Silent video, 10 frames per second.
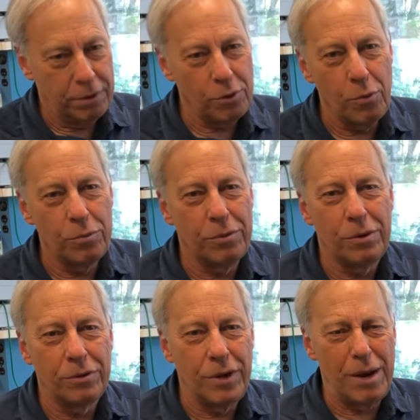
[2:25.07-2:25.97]
don't
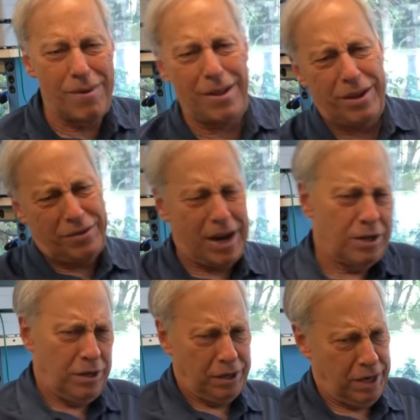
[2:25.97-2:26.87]
say, well, it's
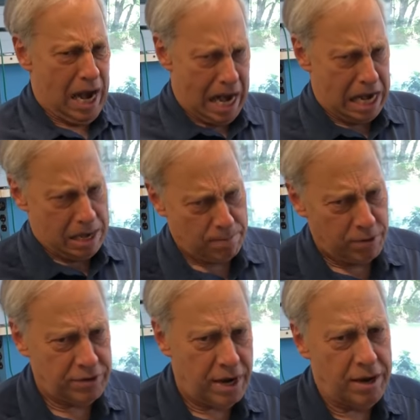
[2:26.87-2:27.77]
actually
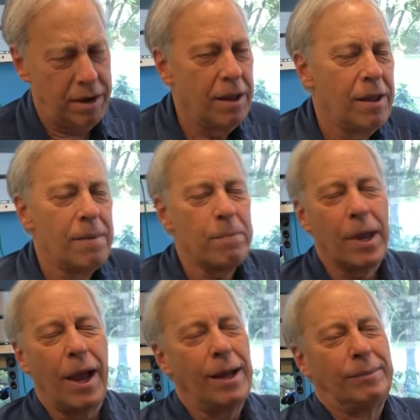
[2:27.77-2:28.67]
80%.
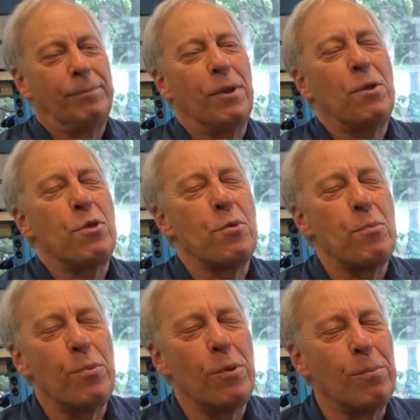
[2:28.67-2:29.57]
The,
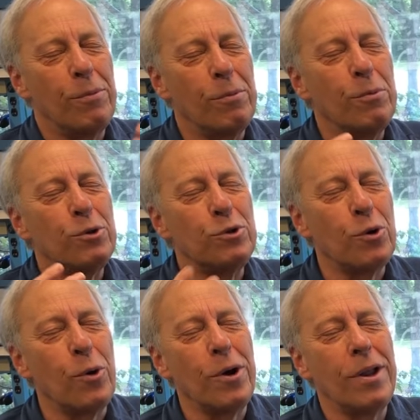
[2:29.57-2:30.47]
the, the
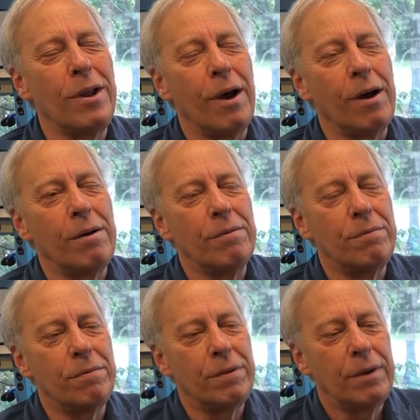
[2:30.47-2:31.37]
majority
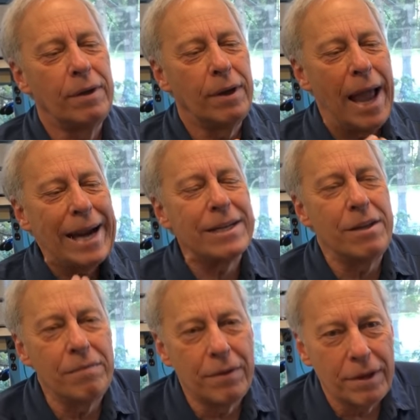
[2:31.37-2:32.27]
of
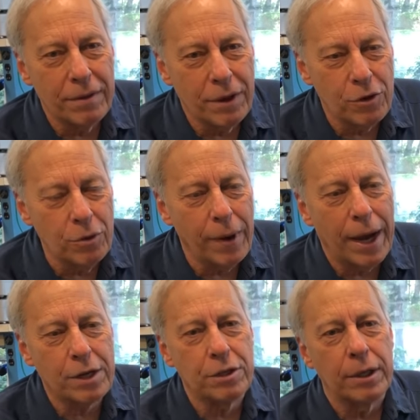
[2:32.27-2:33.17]
activity that you
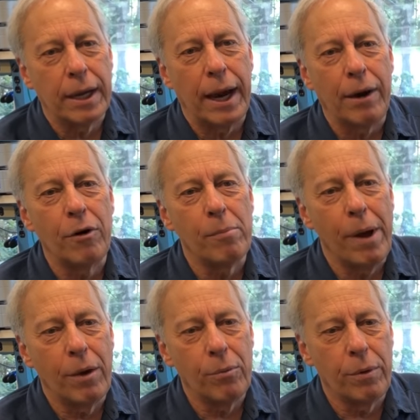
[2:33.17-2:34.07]
actually care
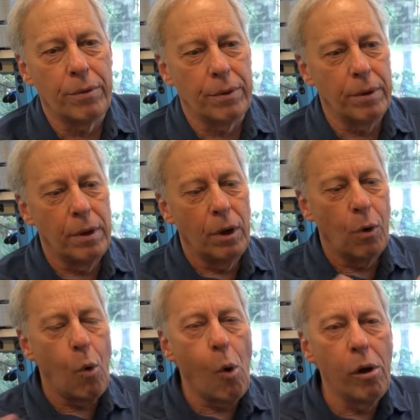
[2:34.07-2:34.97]
about, where the
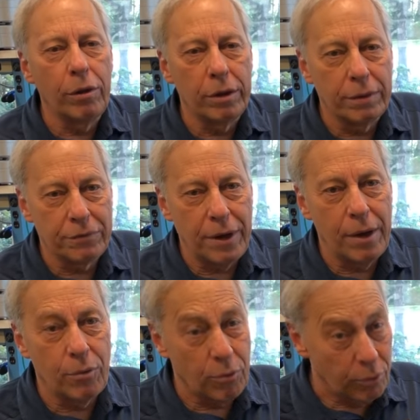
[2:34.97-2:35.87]
quality of
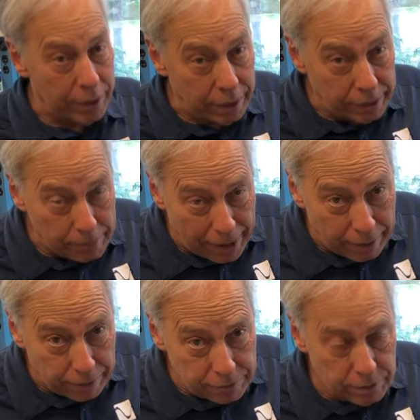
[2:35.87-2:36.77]
sound really
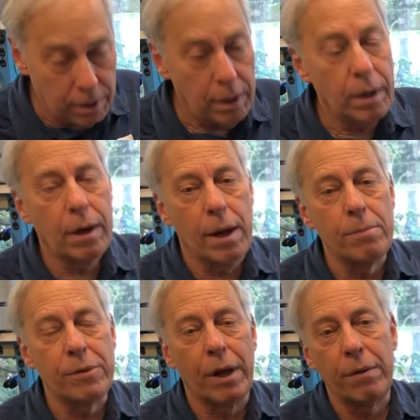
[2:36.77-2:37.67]
matters,
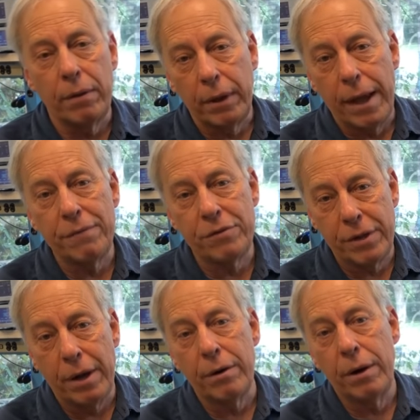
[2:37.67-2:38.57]
comes out of the left,
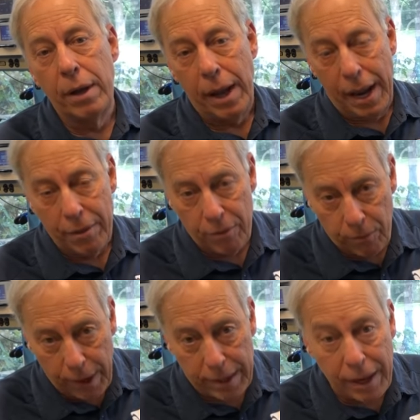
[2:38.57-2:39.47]
center, and the
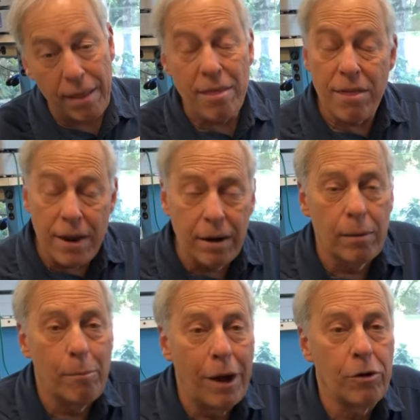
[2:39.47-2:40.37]
right. Now, their
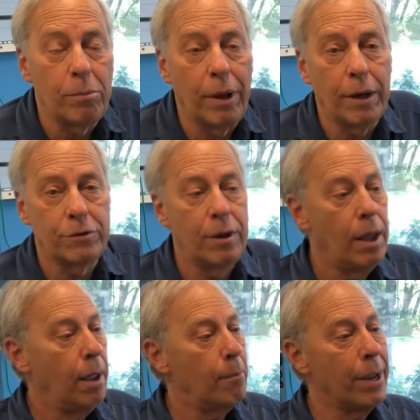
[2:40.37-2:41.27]
monoblocks
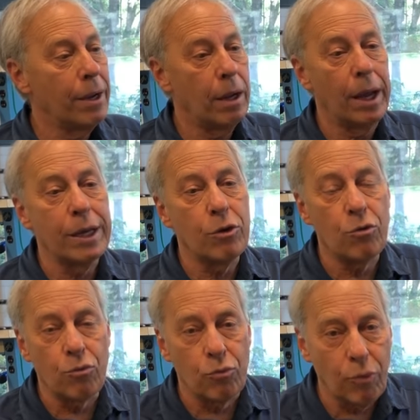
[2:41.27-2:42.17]
make a
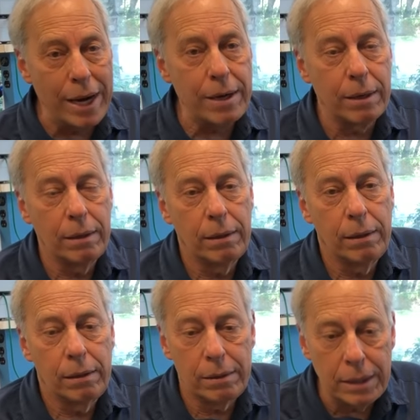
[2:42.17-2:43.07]
great
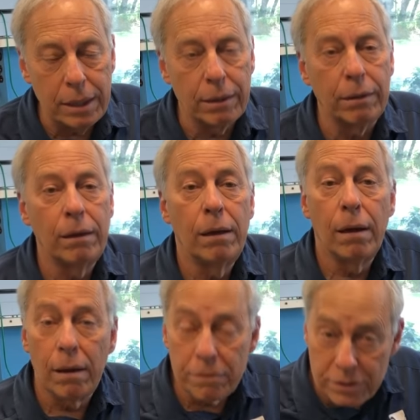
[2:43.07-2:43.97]
deal
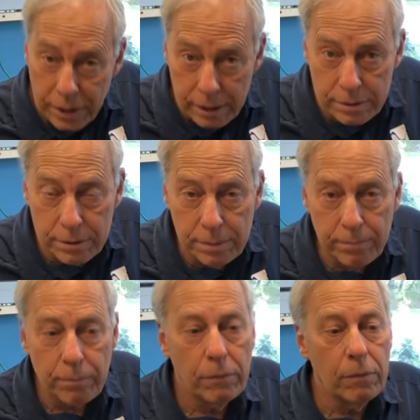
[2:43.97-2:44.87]
of sense.
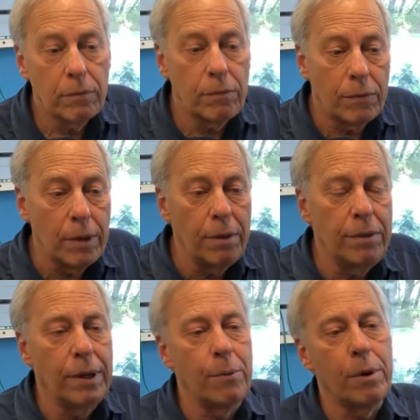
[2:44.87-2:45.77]
The other
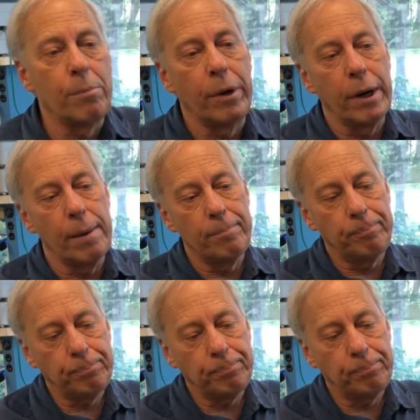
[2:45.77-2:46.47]
thing I want to bring up